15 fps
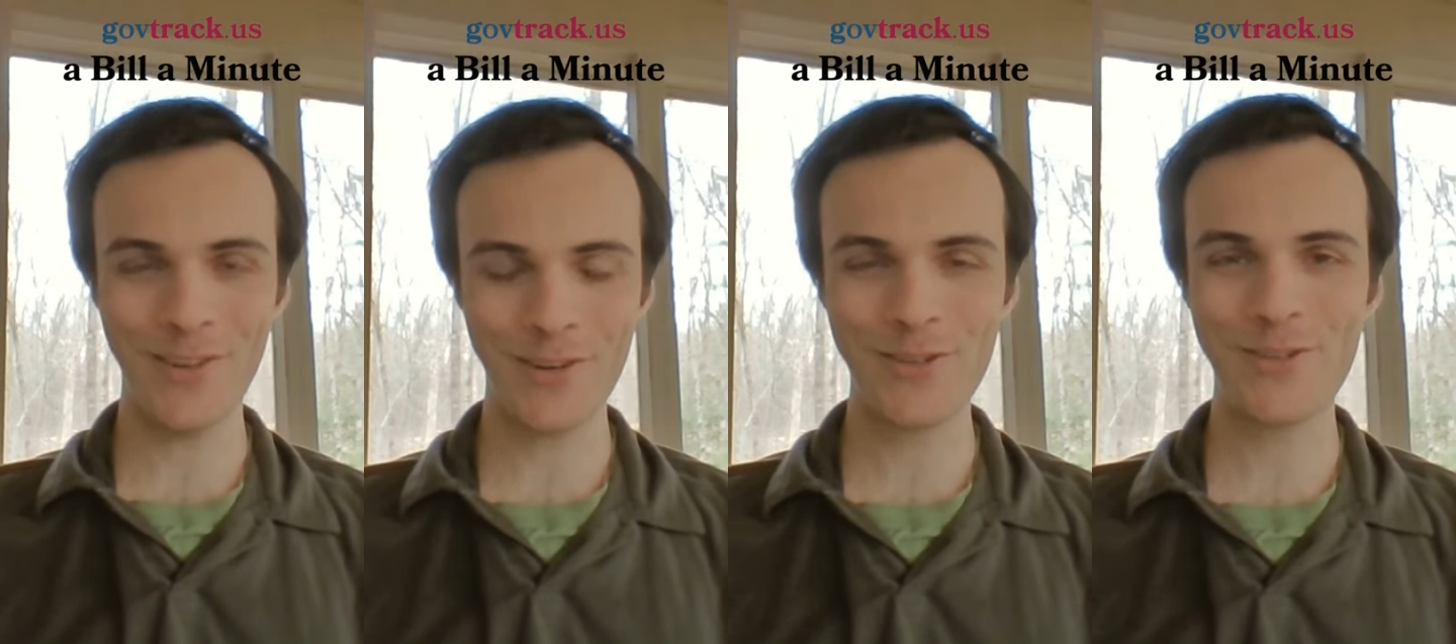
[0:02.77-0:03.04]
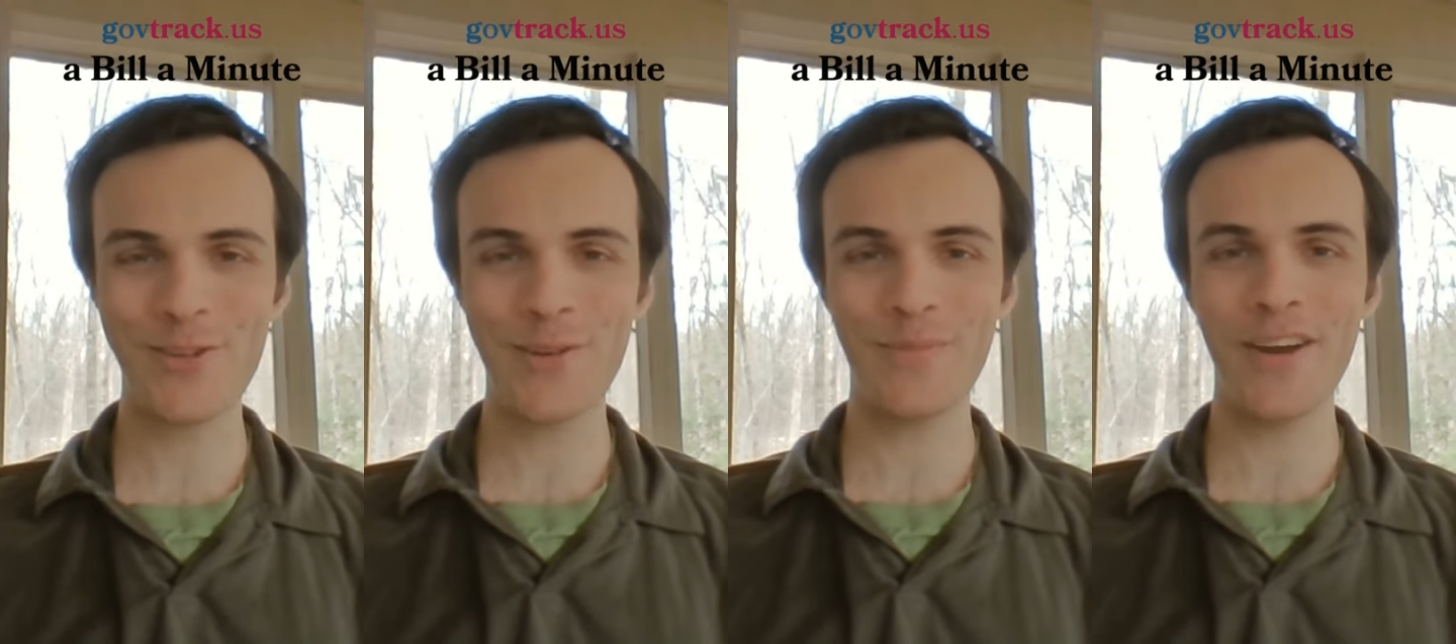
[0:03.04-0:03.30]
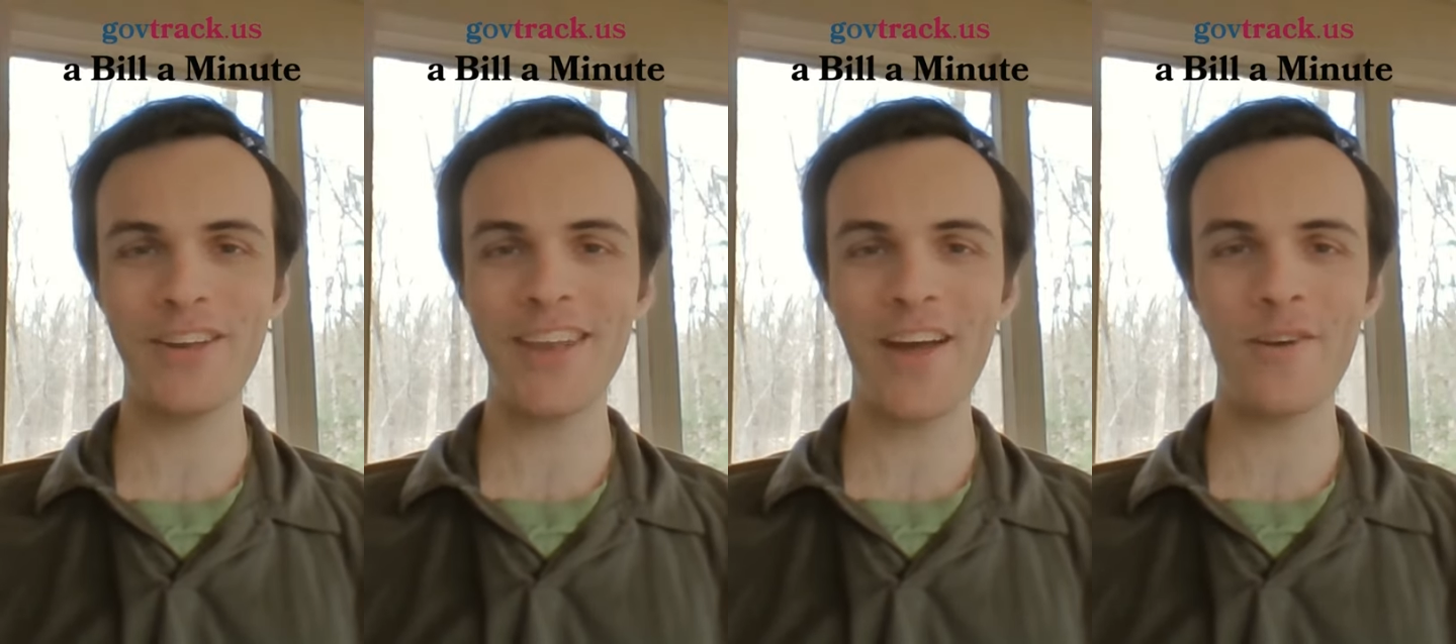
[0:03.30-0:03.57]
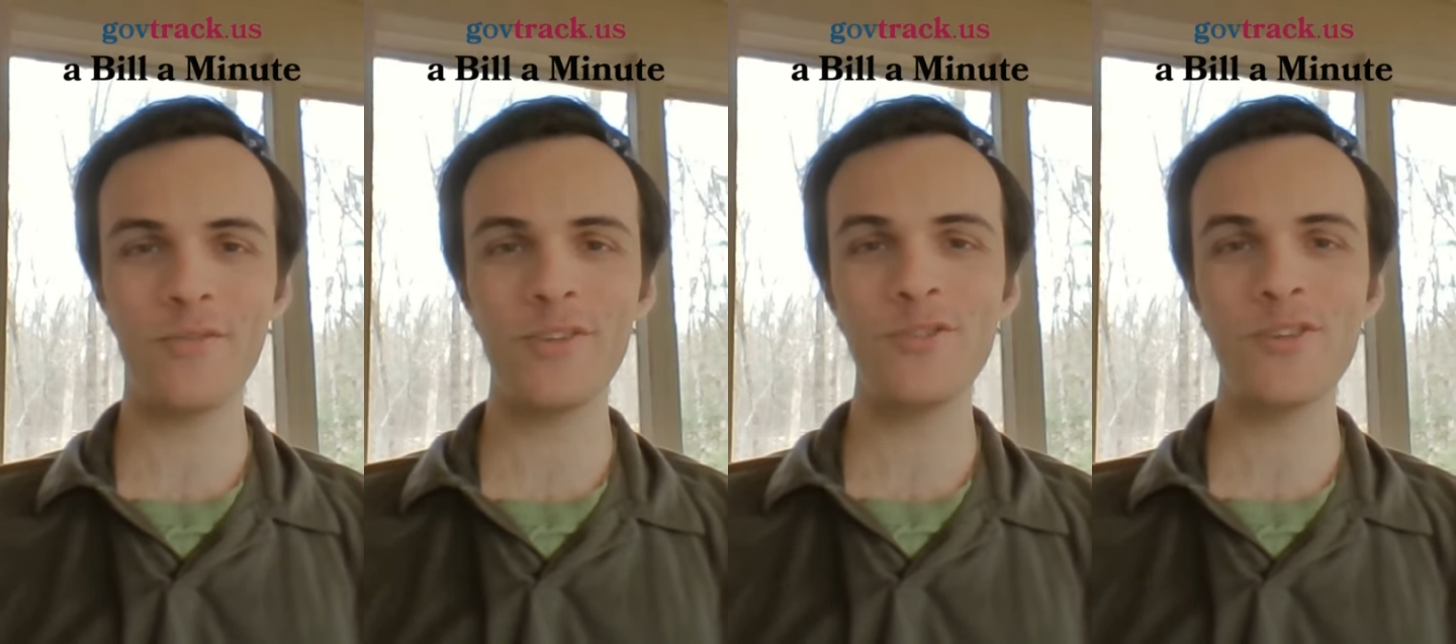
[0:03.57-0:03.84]
your short
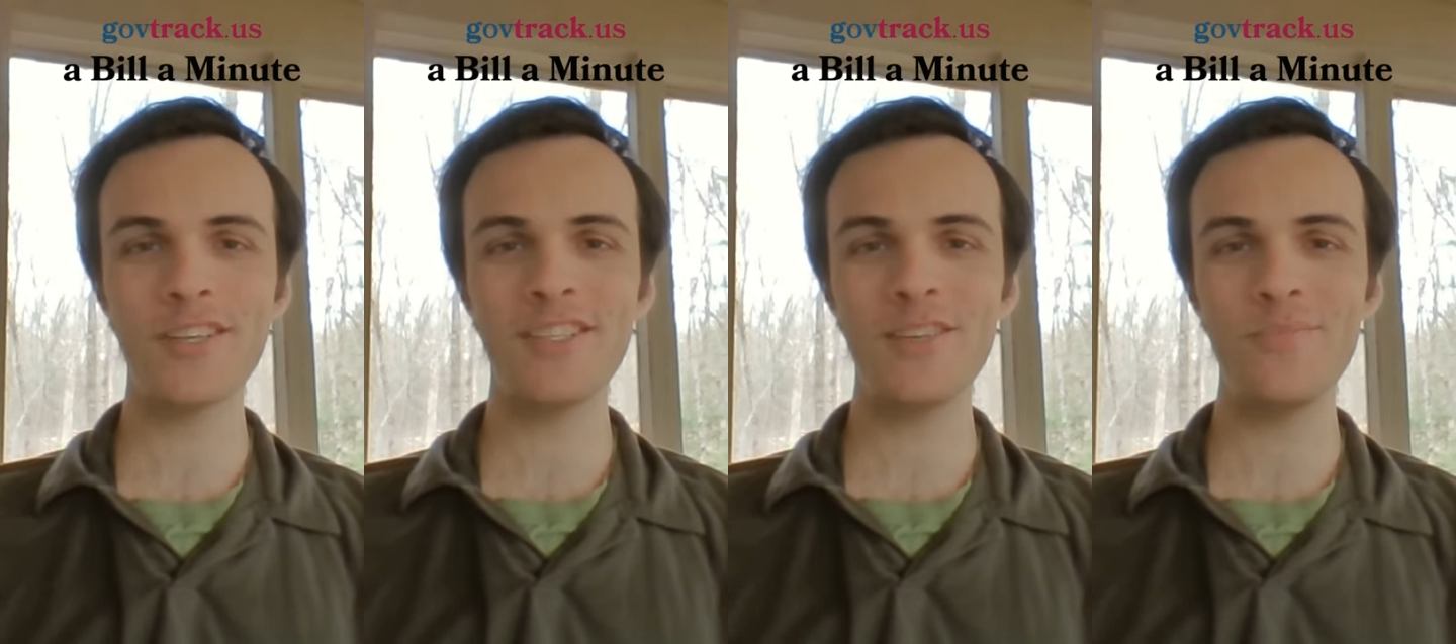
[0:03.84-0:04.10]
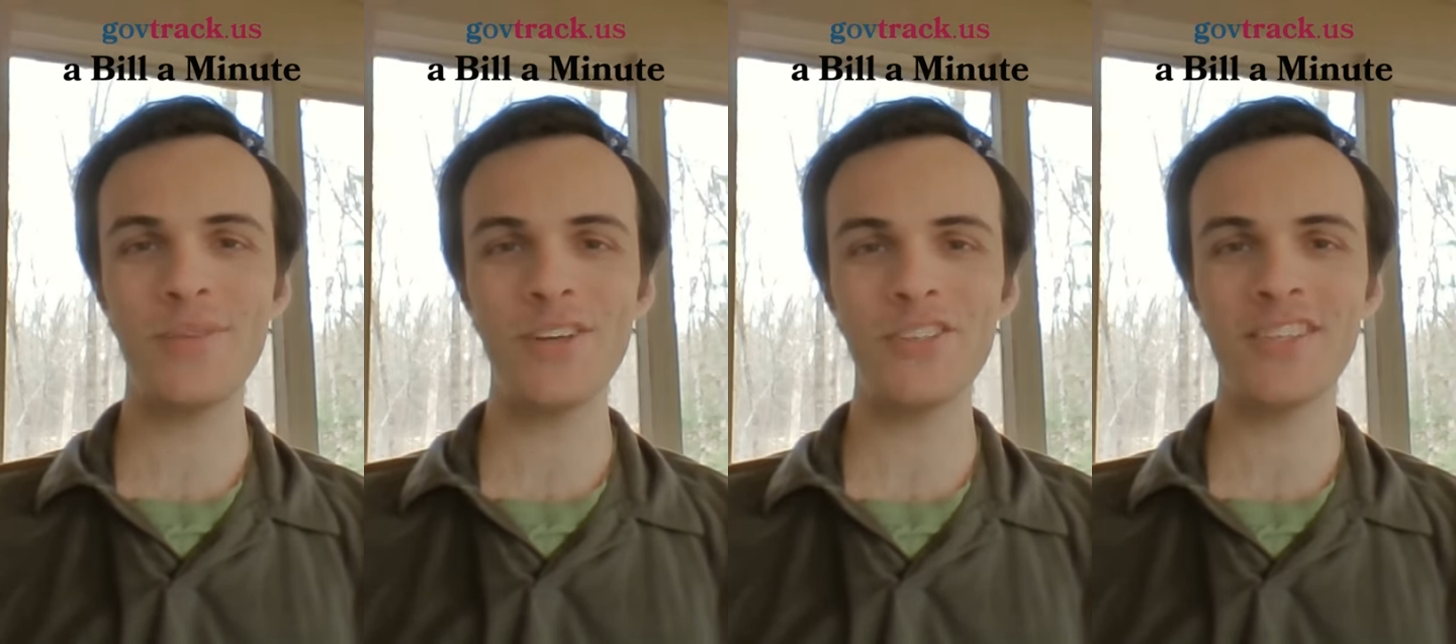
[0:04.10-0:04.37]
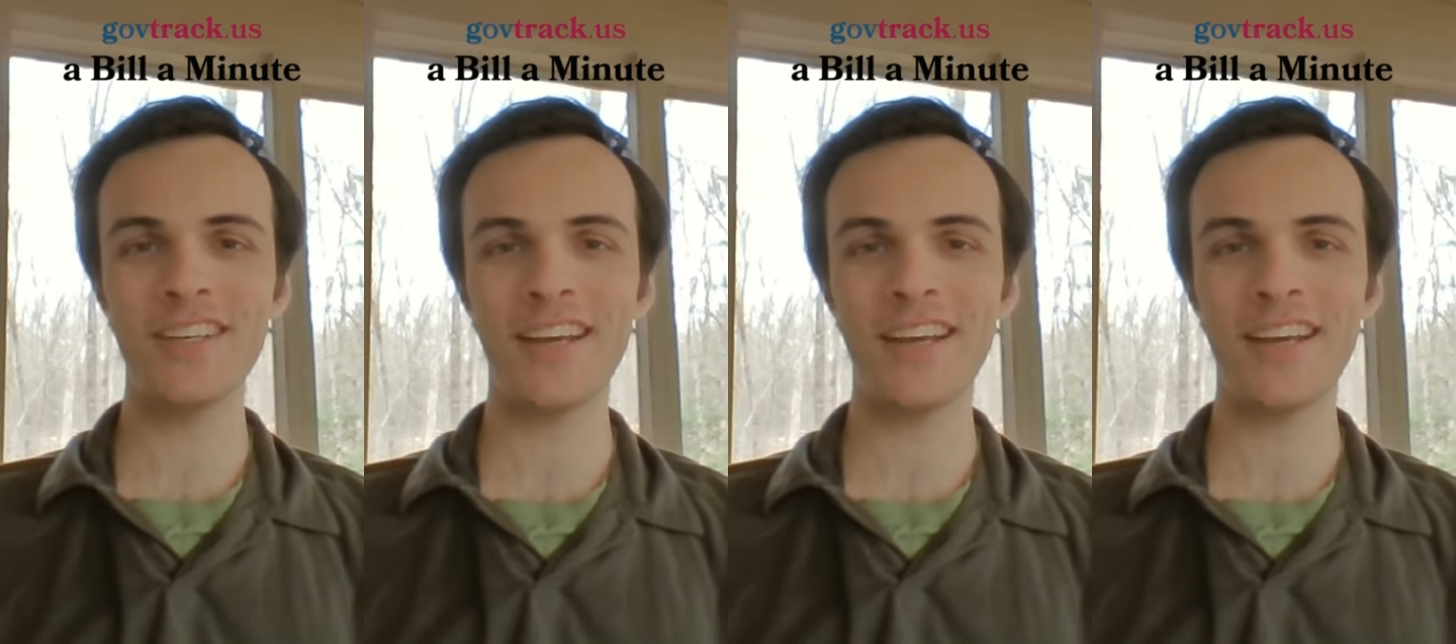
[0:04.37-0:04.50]
breakdown of interesting bills